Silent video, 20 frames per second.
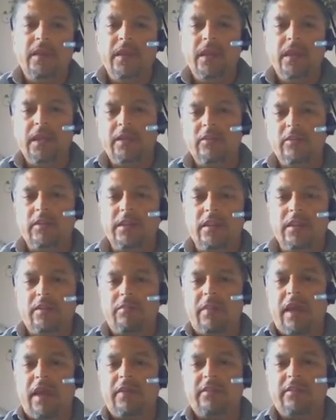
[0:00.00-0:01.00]
including
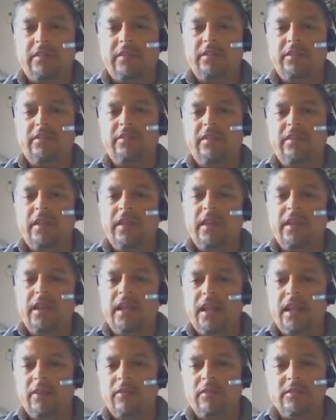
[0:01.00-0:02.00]
their masses,
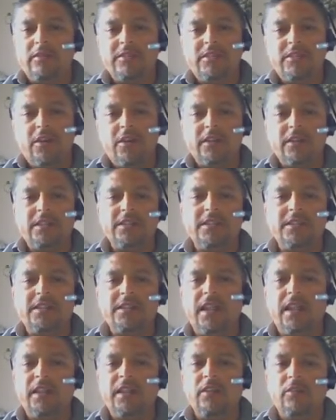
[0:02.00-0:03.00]
electrical charges,
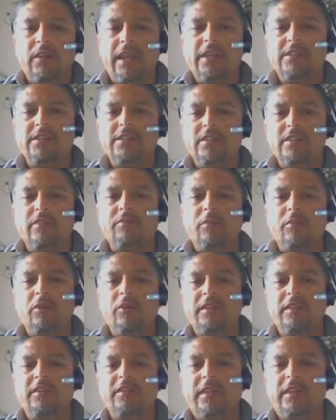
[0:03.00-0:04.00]
and location of
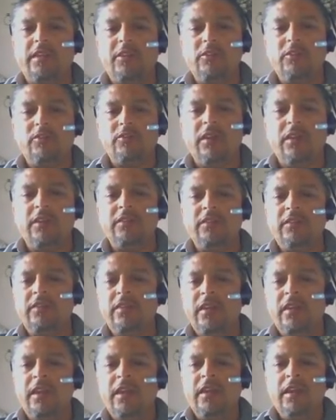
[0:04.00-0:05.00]
protons and
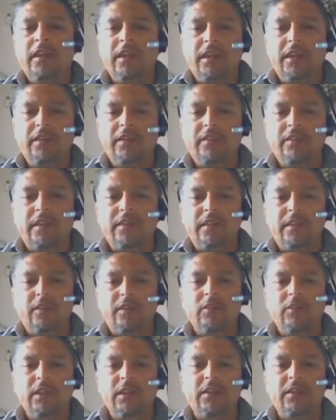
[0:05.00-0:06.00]
neutrons inside the
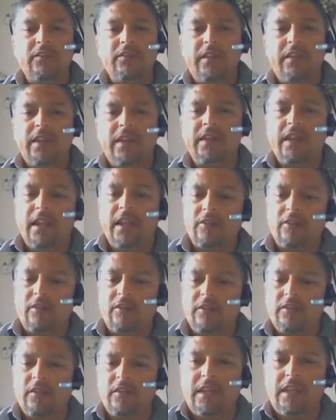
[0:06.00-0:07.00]
nucleus and
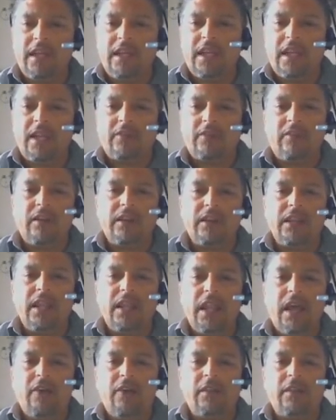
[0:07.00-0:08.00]
electrons on the electron
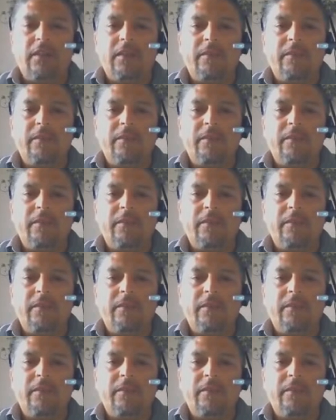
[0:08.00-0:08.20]
cloud.